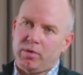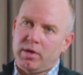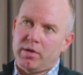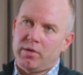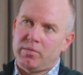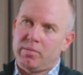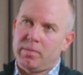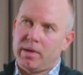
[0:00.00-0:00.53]

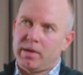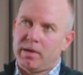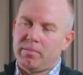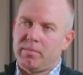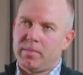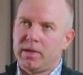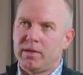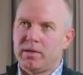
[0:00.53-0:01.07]
low
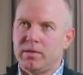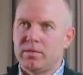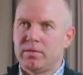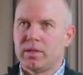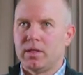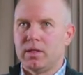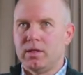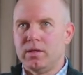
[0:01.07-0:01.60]
in
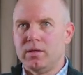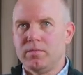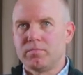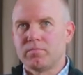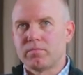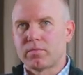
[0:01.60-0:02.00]
the